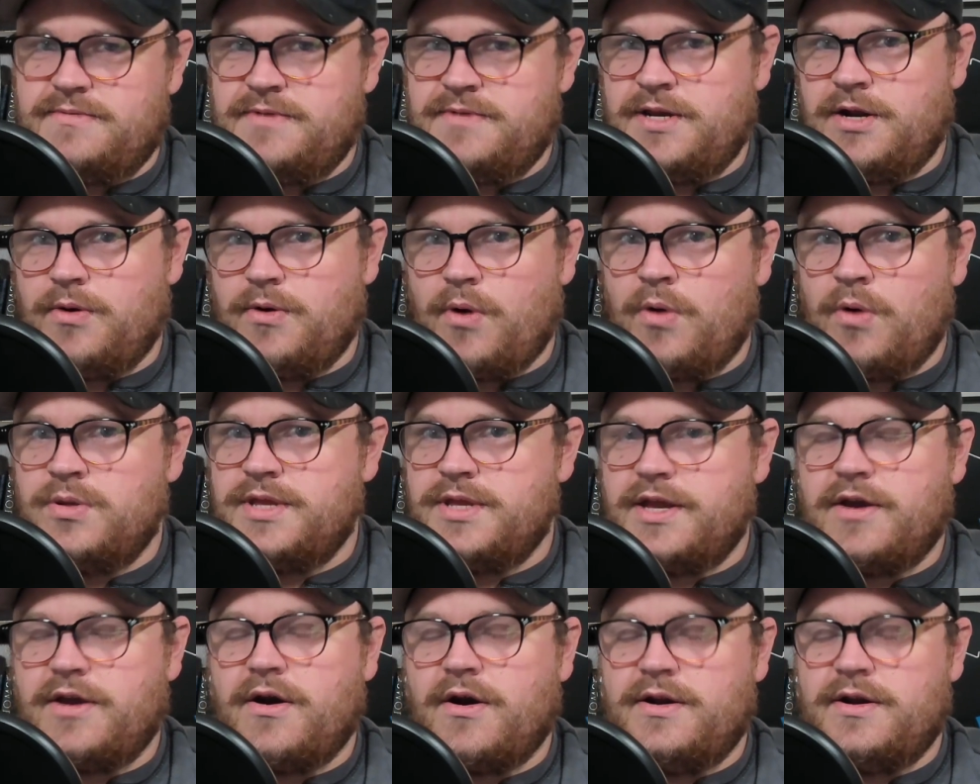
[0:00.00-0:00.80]
You know,
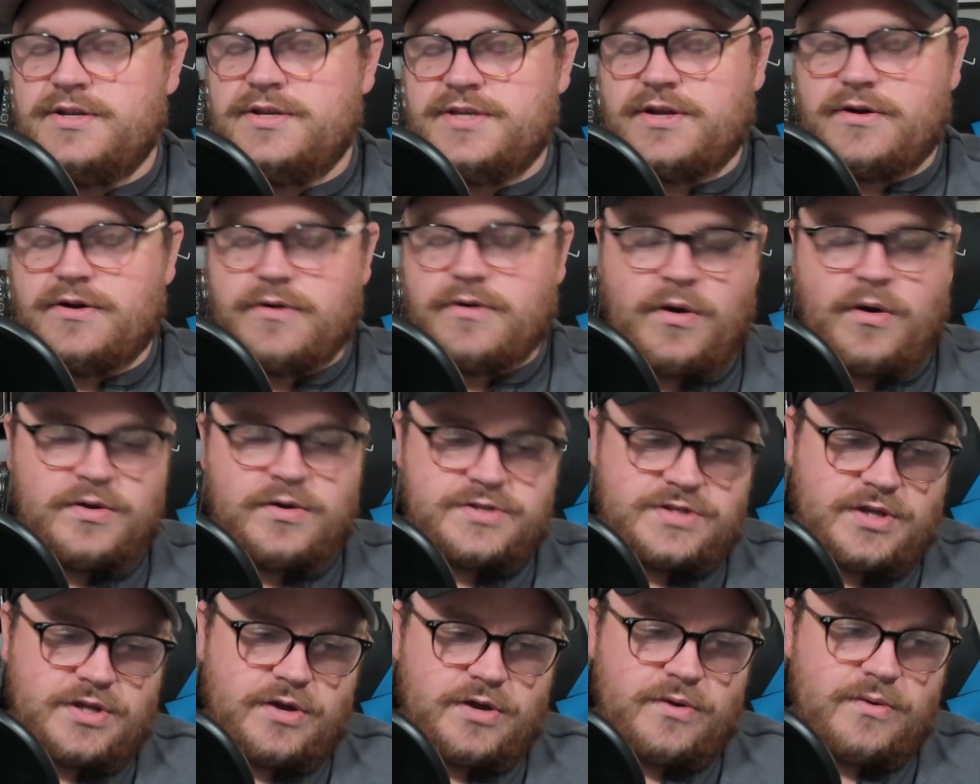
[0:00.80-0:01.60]
only cards that are
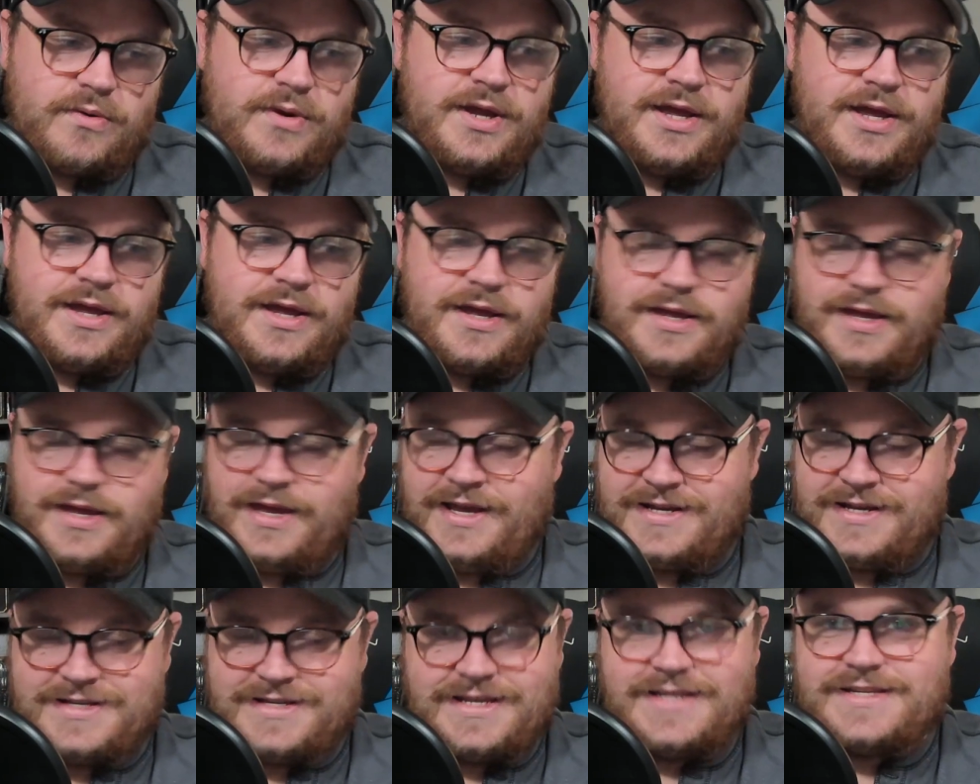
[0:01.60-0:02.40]
also
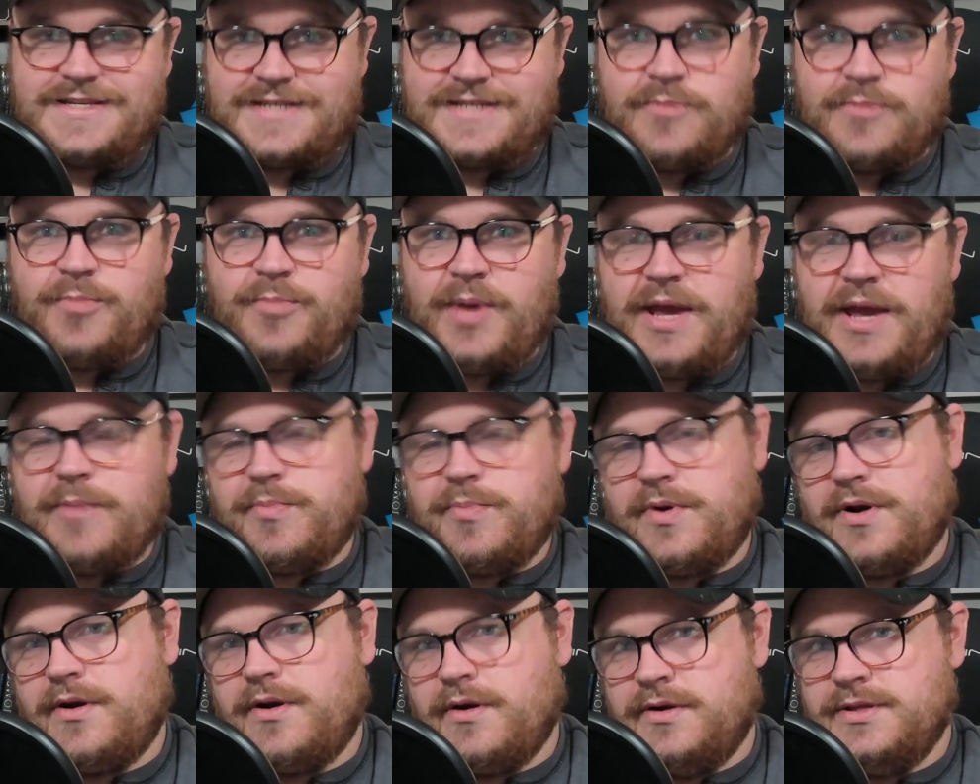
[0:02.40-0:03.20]
exist in
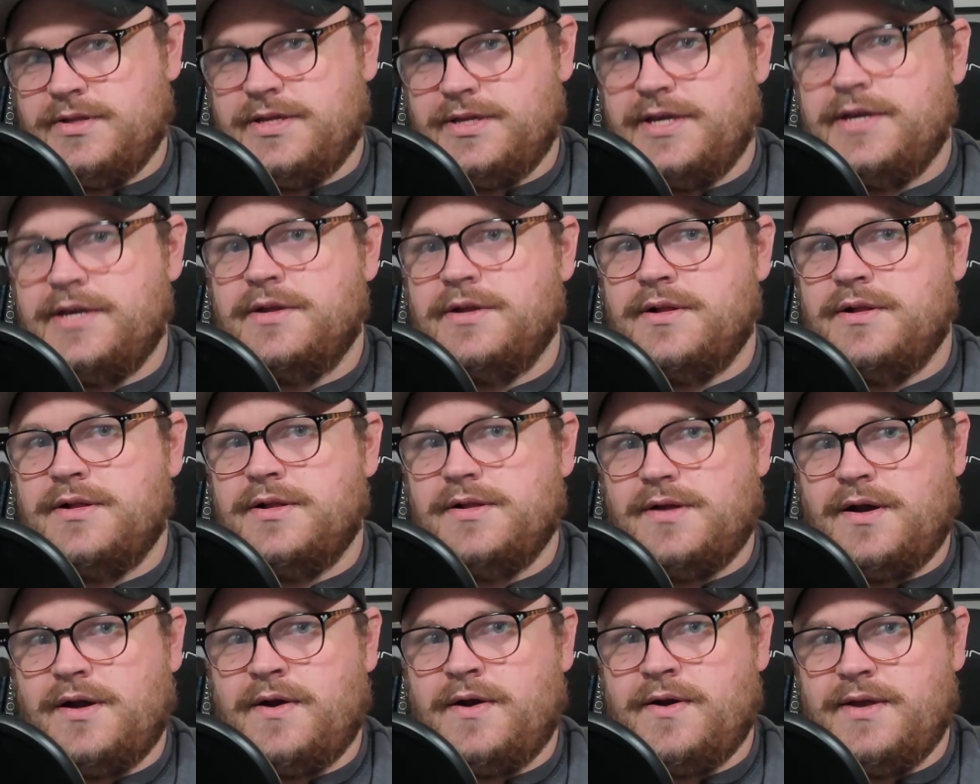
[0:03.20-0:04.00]
paper are
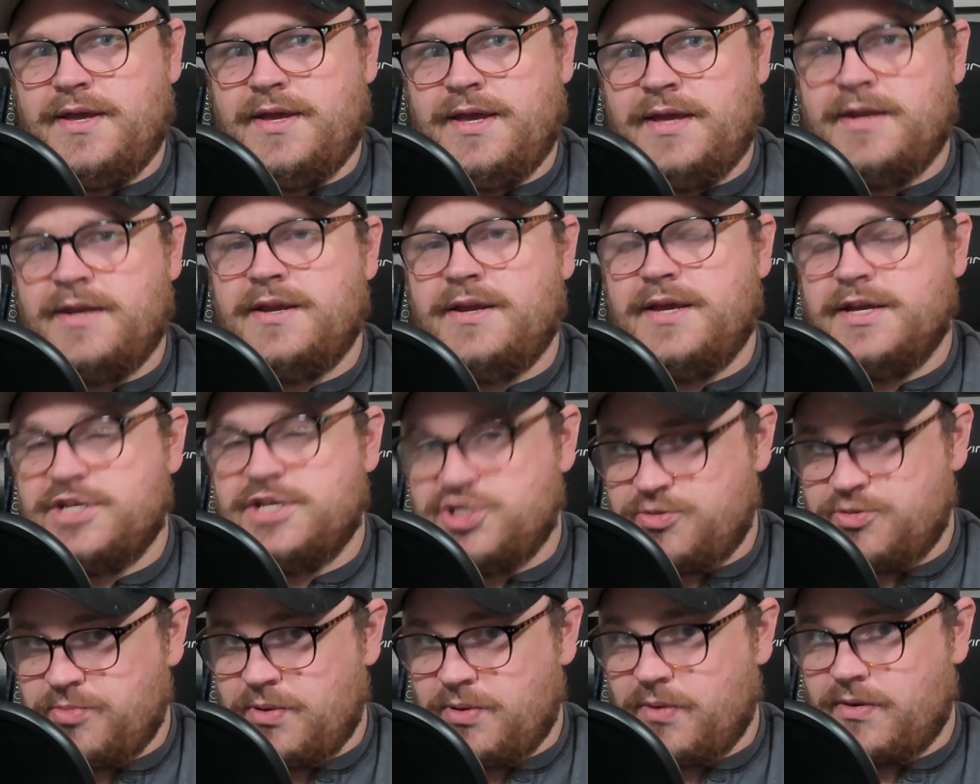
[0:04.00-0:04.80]
legal uh, in
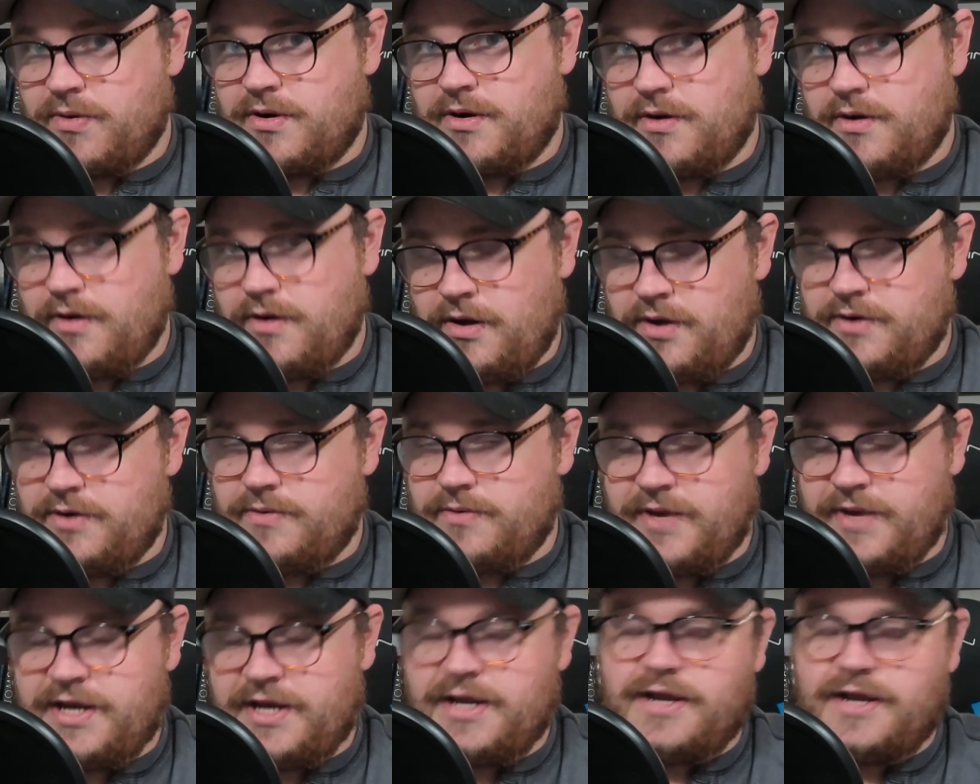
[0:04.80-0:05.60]
Explorer on
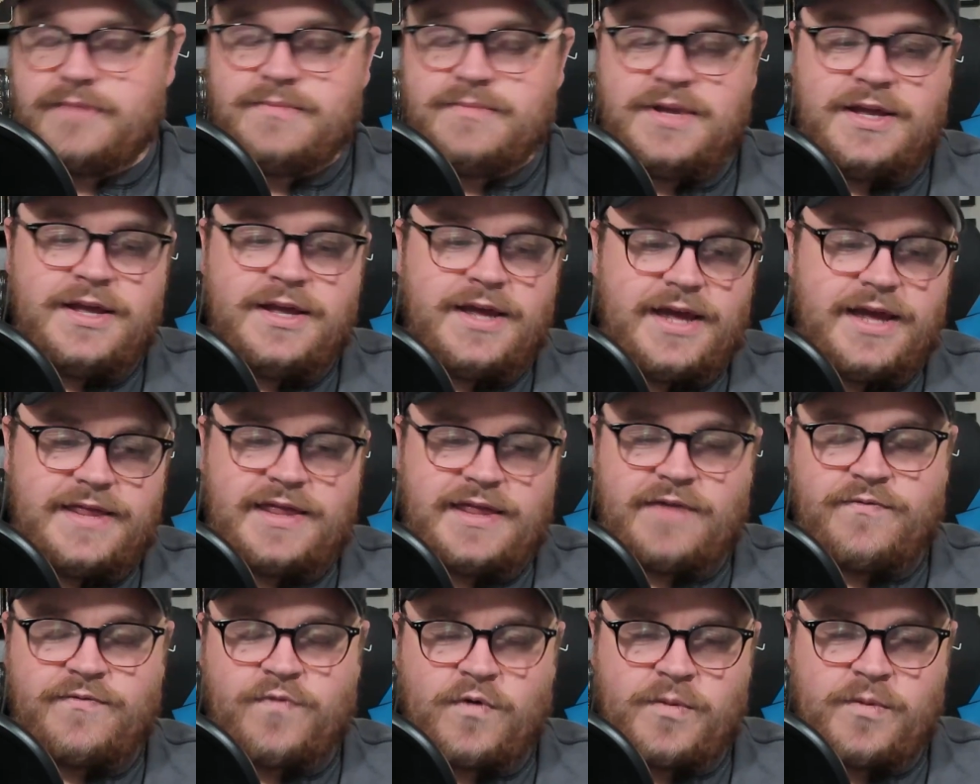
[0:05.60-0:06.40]
Arena, and
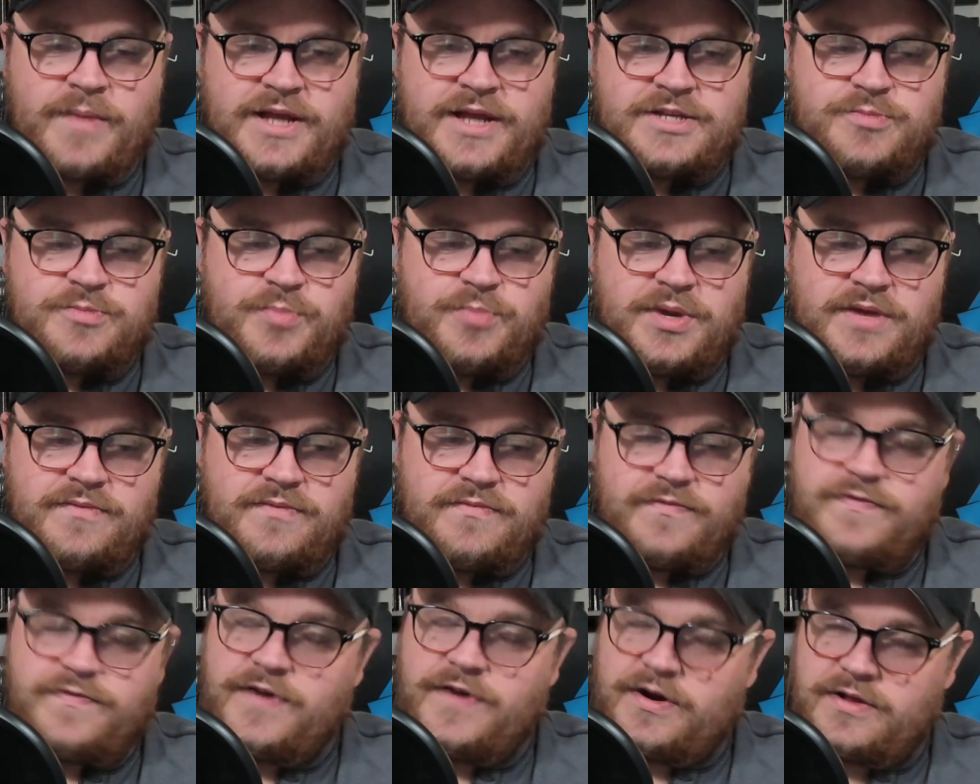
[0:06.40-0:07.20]
that format's
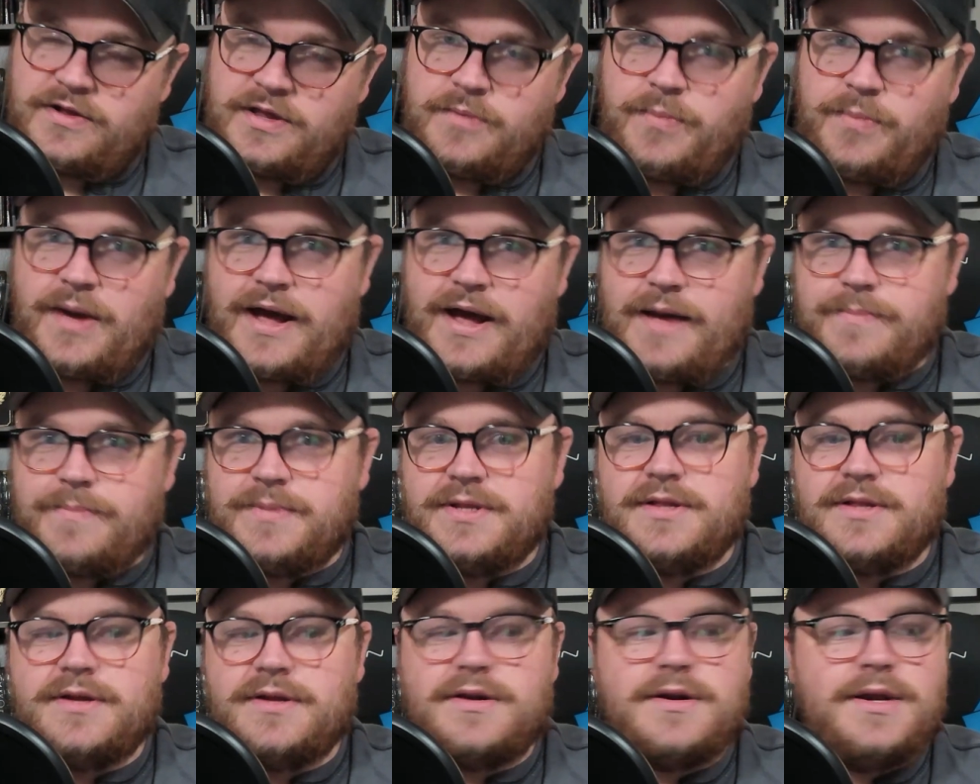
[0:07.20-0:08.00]
been fairly
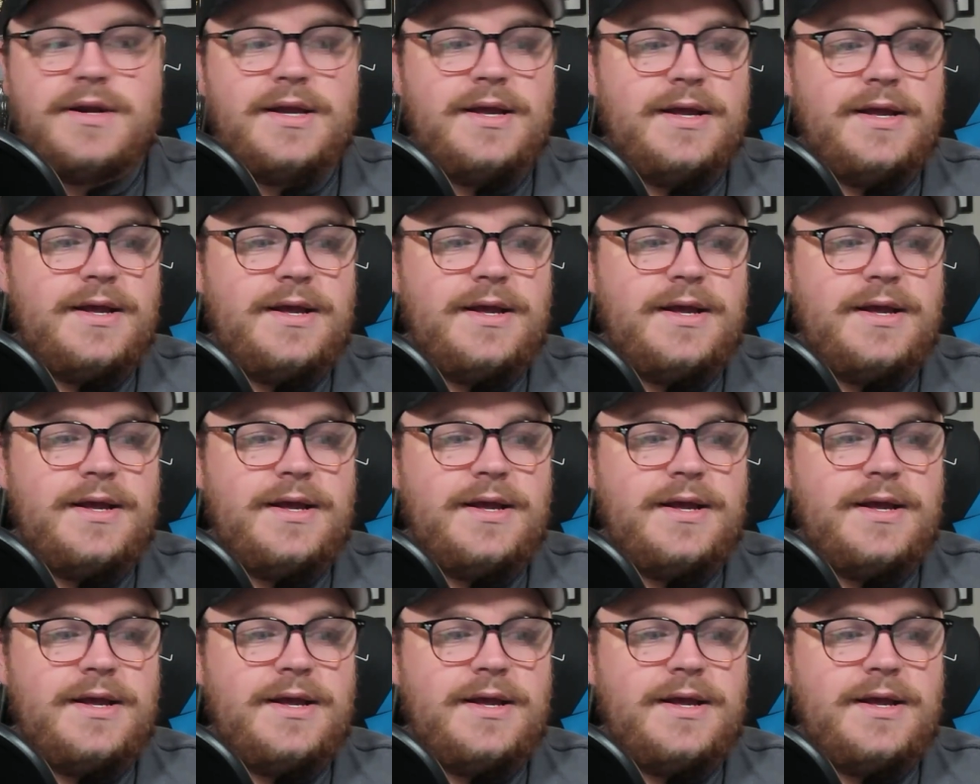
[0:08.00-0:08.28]
popular.